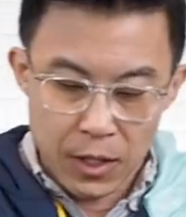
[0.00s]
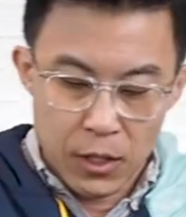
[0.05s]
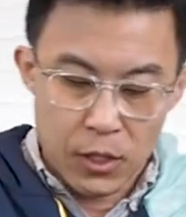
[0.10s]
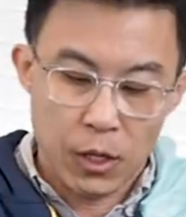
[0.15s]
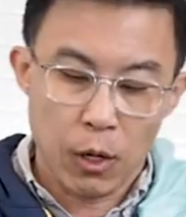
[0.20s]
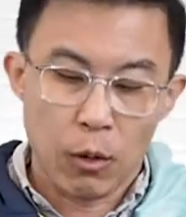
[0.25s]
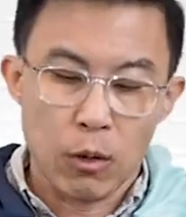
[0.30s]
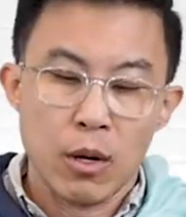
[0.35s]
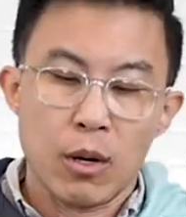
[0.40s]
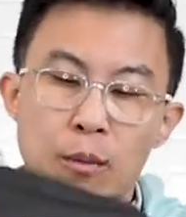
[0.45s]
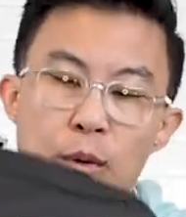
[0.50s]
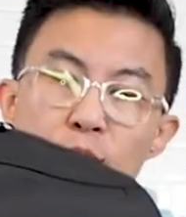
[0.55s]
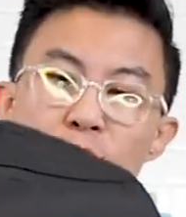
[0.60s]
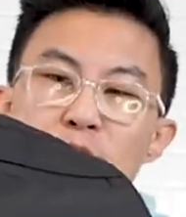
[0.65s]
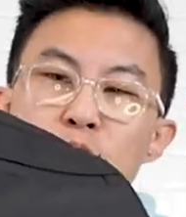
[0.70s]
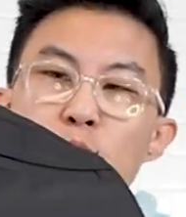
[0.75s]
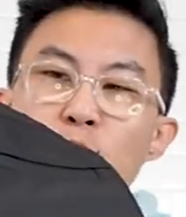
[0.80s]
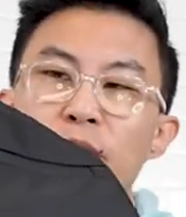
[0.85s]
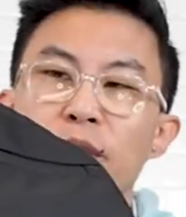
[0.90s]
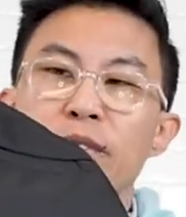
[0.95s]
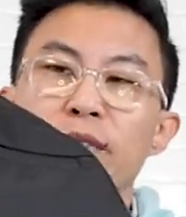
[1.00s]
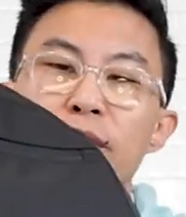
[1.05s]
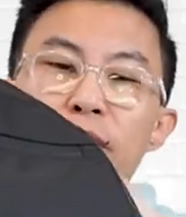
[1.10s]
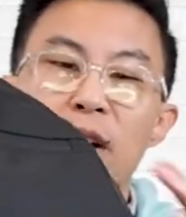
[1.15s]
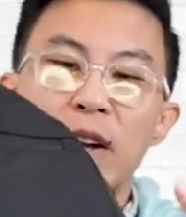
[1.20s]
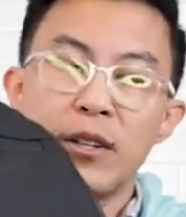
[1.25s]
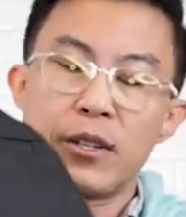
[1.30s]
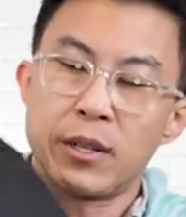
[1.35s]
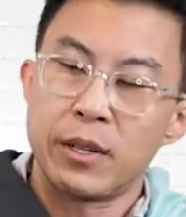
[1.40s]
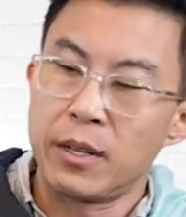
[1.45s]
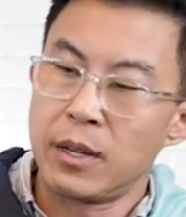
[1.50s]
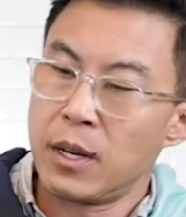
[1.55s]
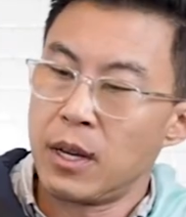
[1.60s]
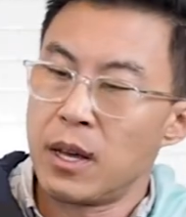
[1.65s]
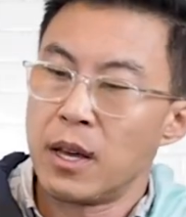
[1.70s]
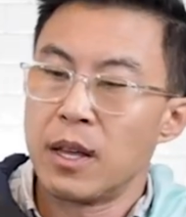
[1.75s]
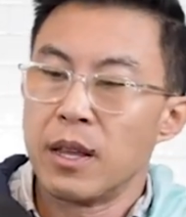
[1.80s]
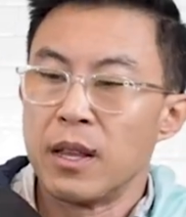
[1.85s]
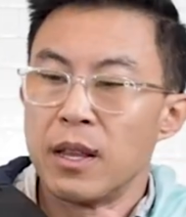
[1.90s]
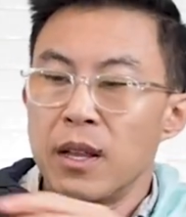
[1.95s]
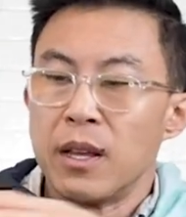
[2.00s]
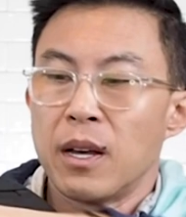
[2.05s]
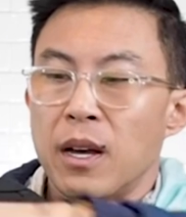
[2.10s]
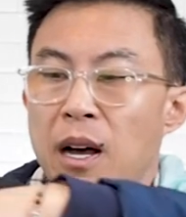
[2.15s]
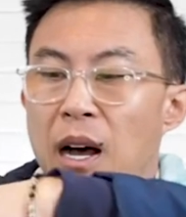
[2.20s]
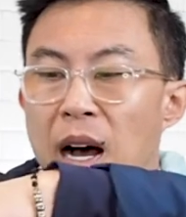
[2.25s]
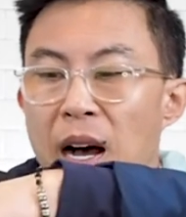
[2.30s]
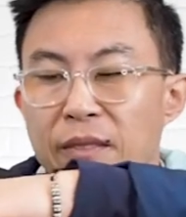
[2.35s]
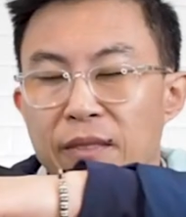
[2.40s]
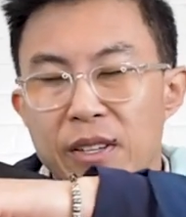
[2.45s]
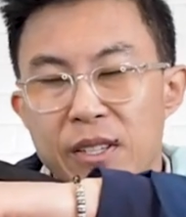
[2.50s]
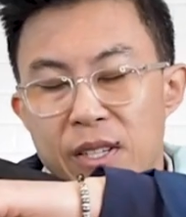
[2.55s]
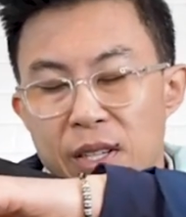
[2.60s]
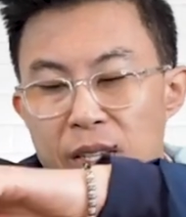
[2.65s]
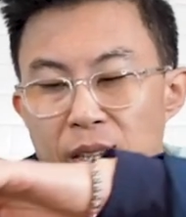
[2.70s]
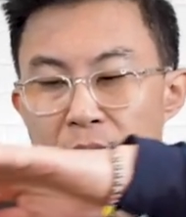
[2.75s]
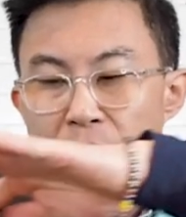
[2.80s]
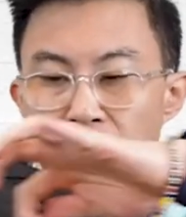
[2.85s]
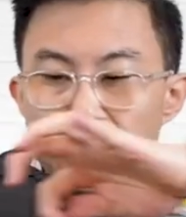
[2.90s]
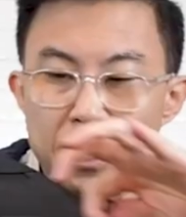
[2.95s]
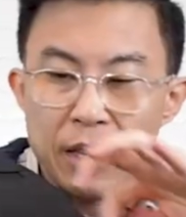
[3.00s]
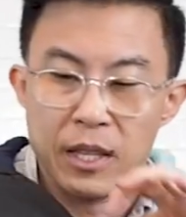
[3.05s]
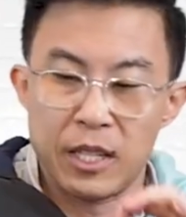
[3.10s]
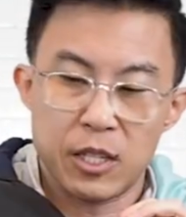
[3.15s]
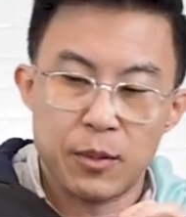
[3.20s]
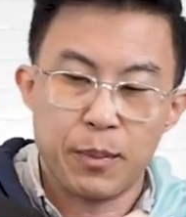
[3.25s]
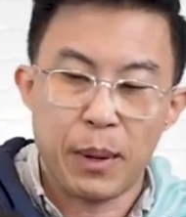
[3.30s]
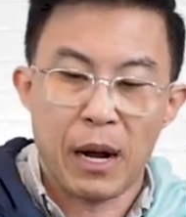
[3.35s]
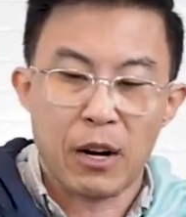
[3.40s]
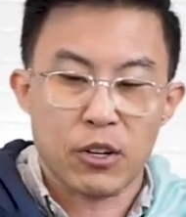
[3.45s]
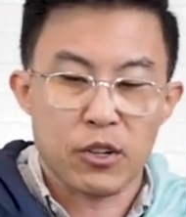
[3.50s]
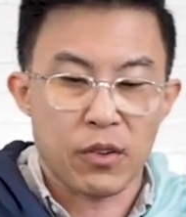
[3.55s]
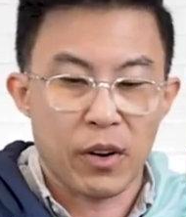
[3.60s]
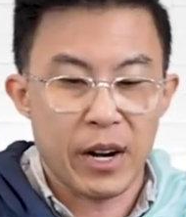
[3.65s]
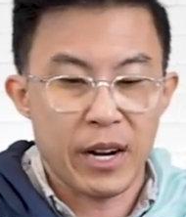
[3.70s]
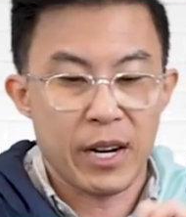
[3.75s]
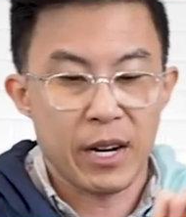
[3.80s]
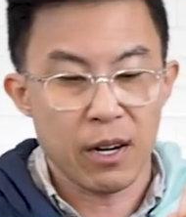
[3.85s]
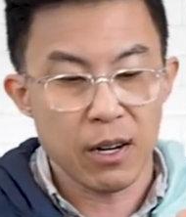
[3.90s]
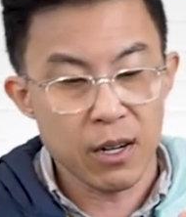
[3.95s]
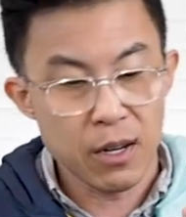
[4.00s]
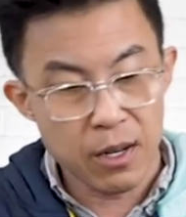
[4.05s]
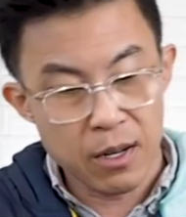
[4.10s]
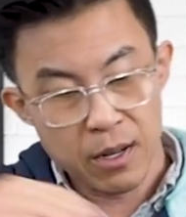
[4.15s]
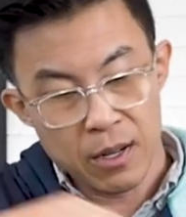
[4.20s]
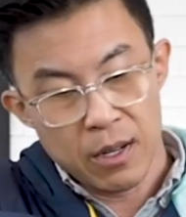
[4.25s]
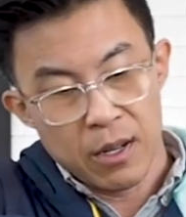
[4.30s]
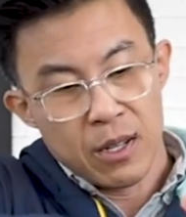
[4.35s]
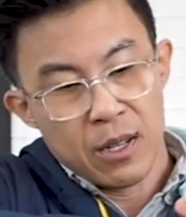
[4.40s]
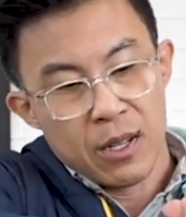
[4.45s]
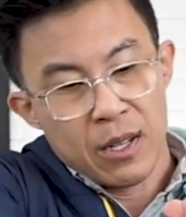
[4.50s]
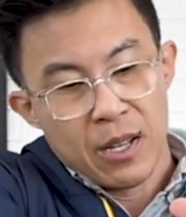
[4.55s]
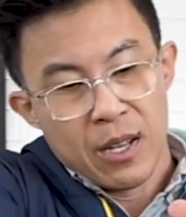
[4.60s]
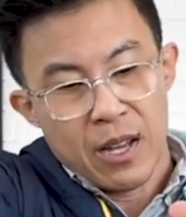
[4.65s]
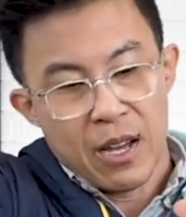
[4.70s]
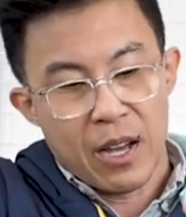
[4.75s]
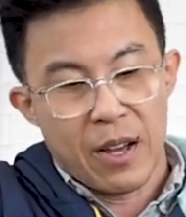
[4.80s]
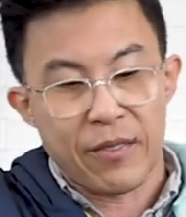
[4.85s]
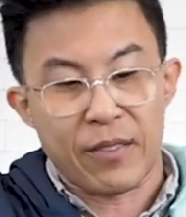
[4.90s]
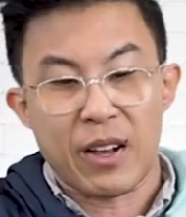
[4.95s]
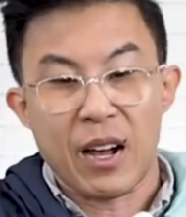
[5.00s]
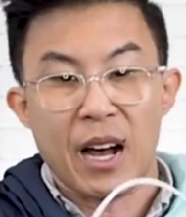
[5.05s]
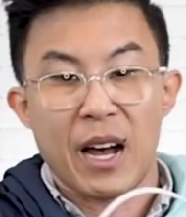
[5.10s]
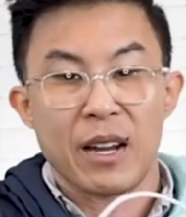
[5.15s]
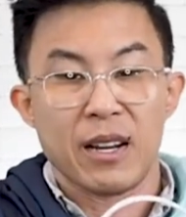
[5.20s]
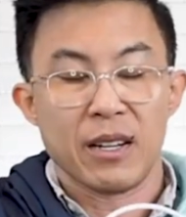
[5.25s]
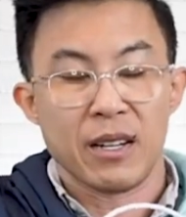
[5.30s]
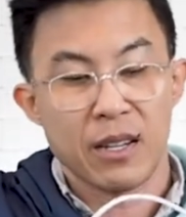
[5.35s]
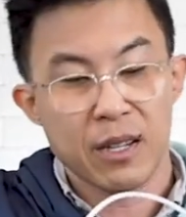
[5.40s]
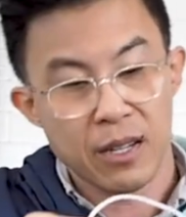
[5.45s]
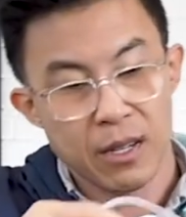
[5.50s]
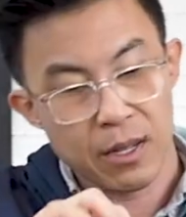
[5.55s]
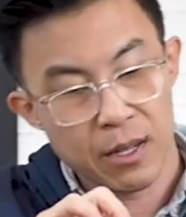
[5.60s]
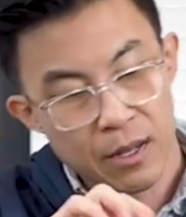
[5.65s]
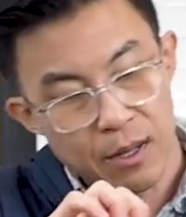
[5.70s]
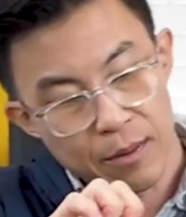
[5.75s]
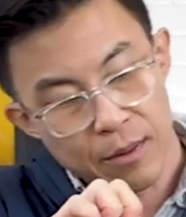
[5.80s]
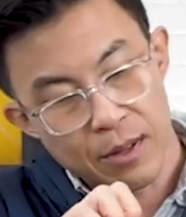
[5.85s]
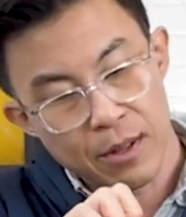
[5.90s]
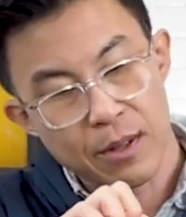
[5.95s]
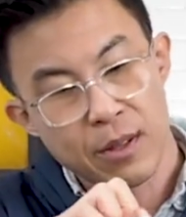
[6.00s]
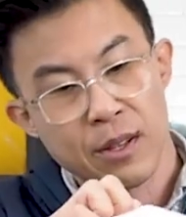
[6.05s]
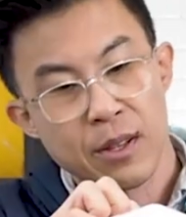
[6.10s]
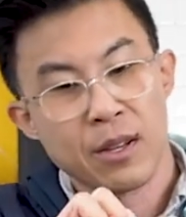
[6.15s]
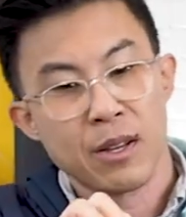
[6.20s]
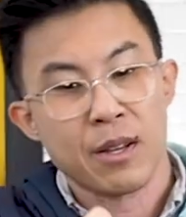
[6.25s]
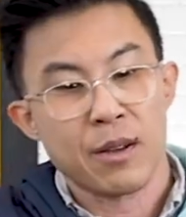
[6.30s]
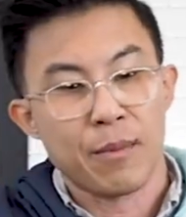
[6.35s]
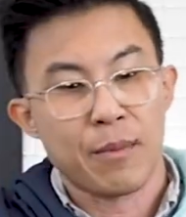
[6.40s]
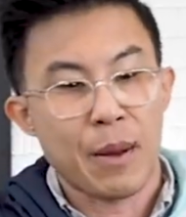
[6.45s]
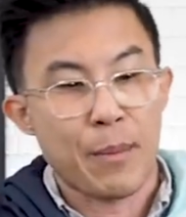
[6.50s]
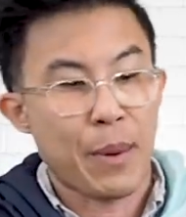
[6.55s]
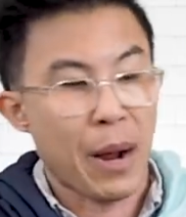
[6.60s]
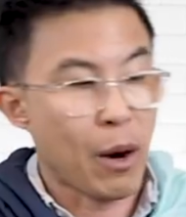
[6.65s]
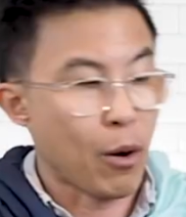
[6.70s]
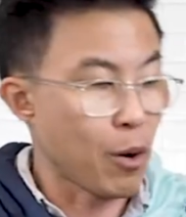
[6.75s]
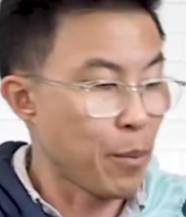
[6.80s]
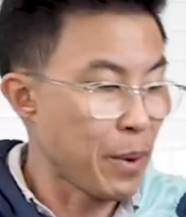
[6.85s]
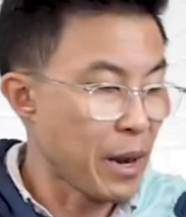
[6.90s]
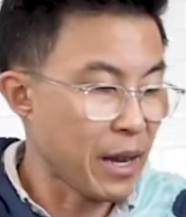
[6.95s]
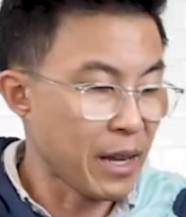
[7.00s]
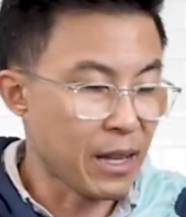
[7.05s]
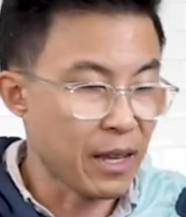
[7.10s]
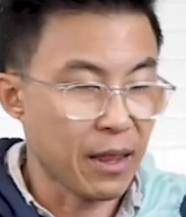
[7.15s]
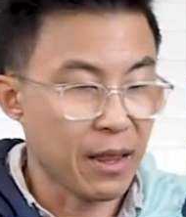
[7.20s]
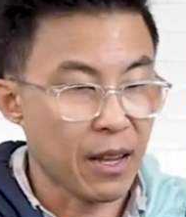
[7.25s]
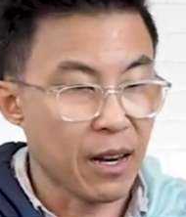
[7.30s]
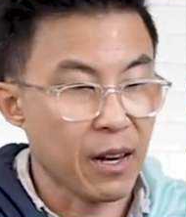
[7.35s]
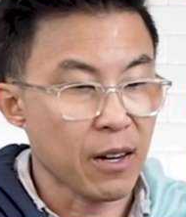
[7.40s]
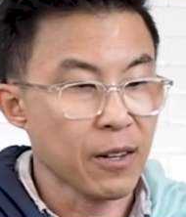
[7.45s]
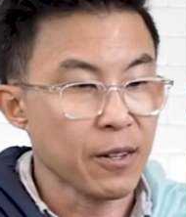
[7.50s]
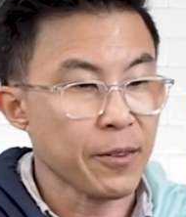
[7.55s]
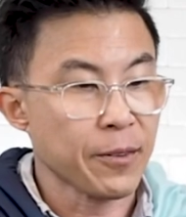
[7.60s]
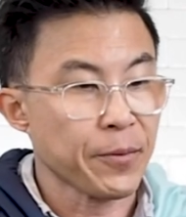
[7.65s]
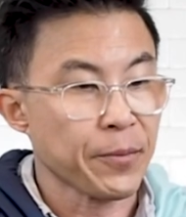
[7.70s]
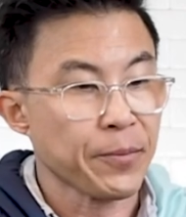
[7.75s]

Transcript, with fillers: So moving toward the front, obviously, this pouch right here, I've got my power bank in there,